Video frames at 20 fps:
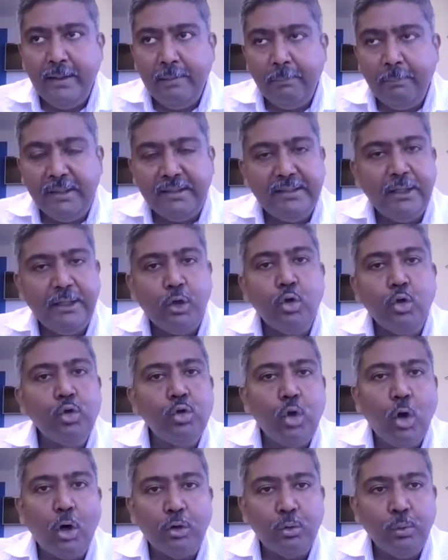but they don't
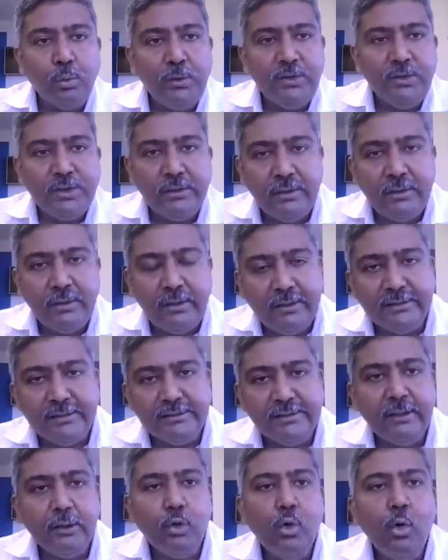talk to each other. It
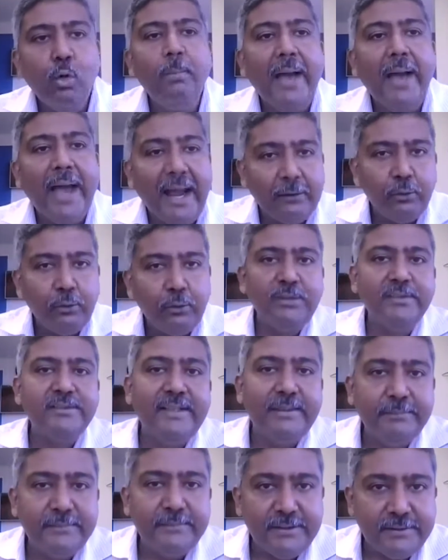doesn't go back to the
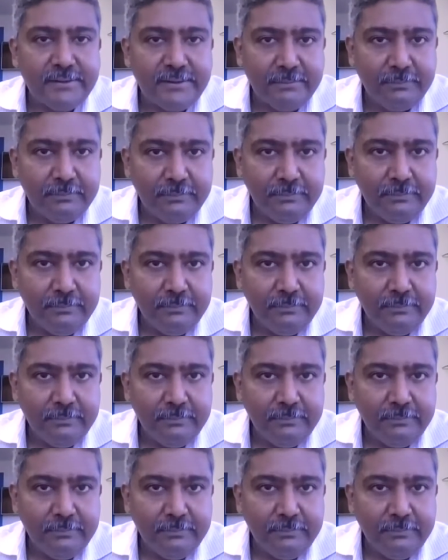same system.